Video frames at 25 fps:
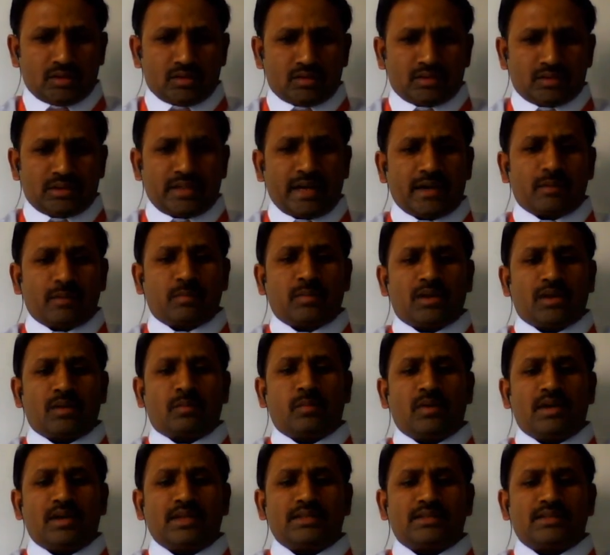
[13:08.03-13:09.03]
For that
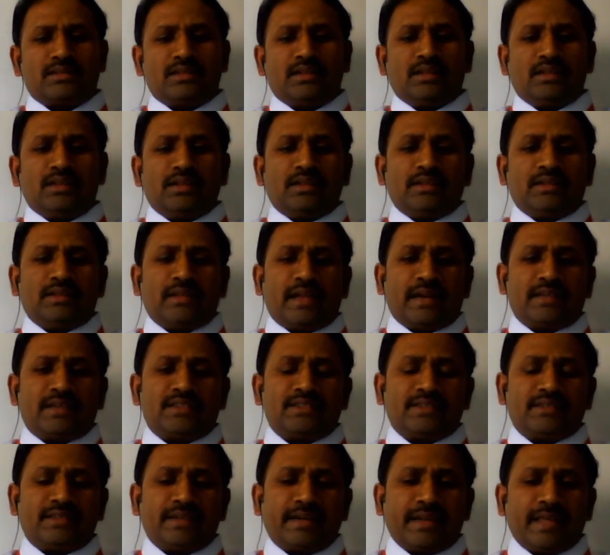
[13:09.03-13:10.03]
purpose, that
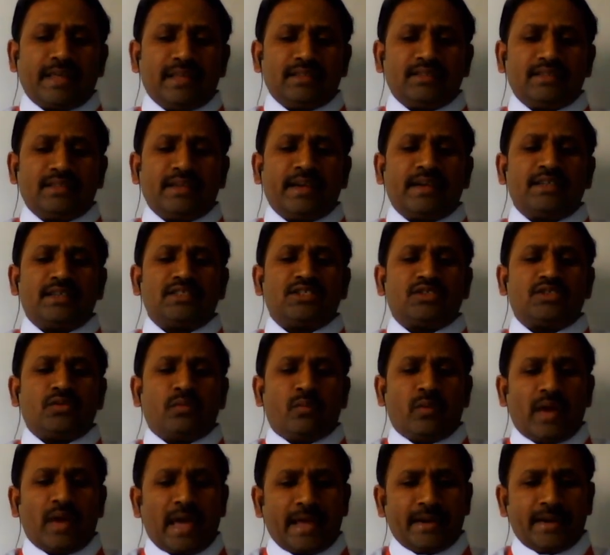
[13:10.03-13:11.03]
strength gets
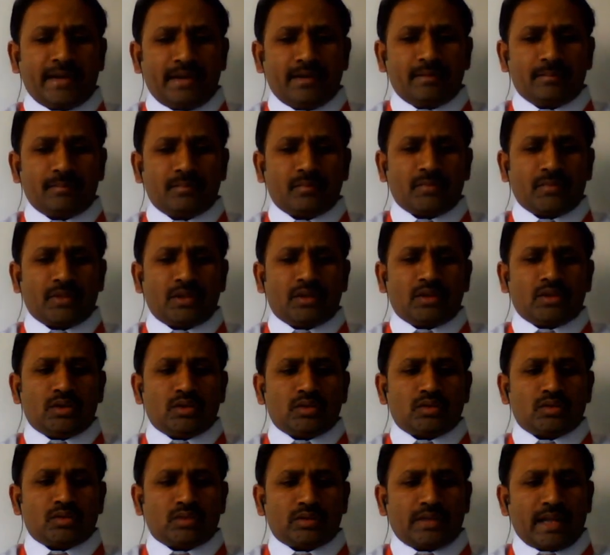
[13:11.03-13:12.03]
vary.
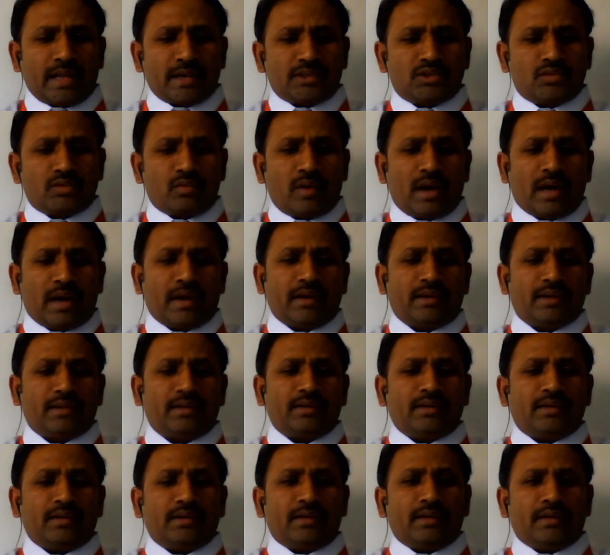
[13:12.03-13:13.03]
So that's why
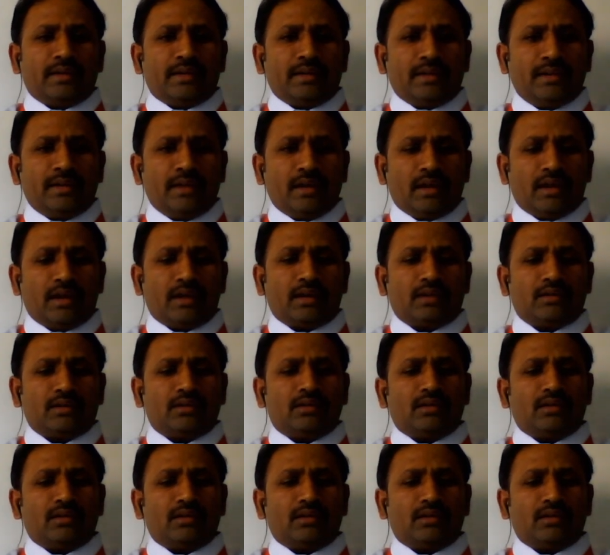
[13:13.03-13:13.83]
here,